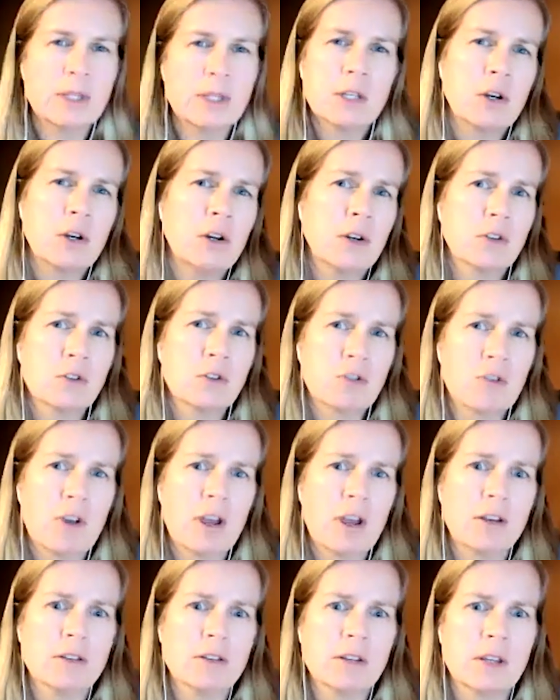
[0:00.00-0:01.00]
the current
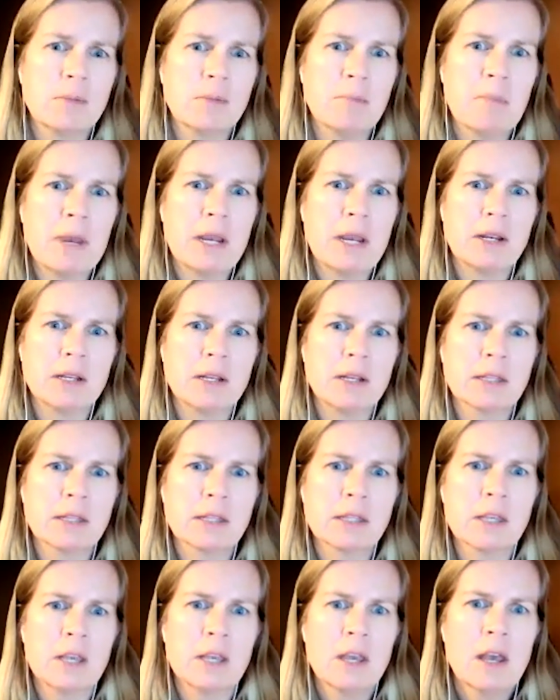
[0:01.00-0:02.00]
trend in
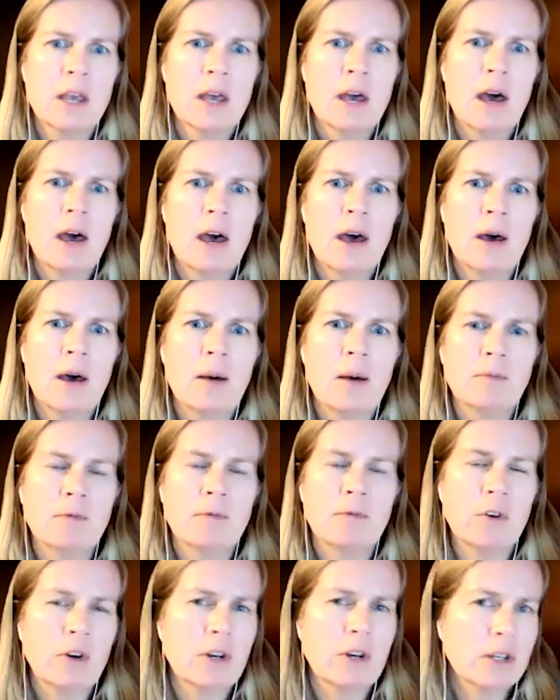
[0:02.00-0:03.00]
maintenance
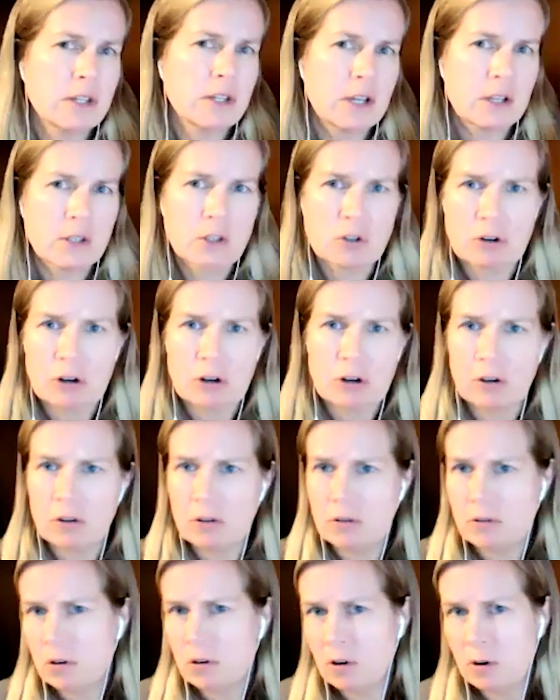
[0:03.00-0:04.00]
for an
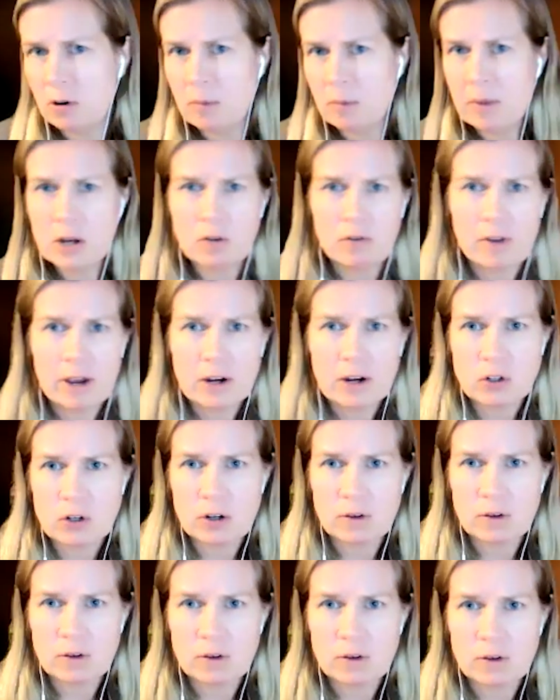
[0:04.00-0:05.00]
industrial or a
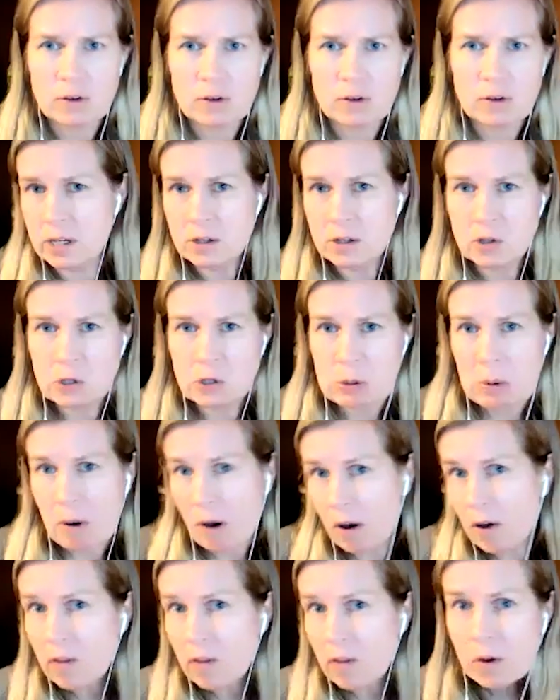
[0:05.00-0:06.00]
manufacturing facility? Do
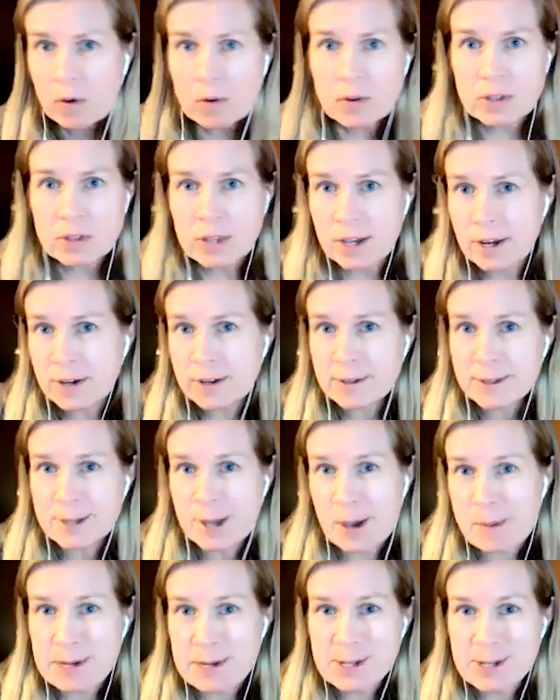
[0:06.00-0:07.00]
all those things
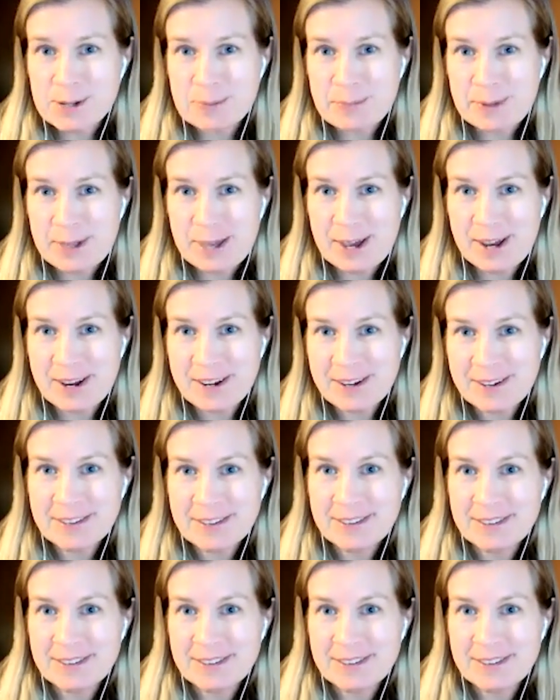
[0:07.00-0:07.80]
come into play?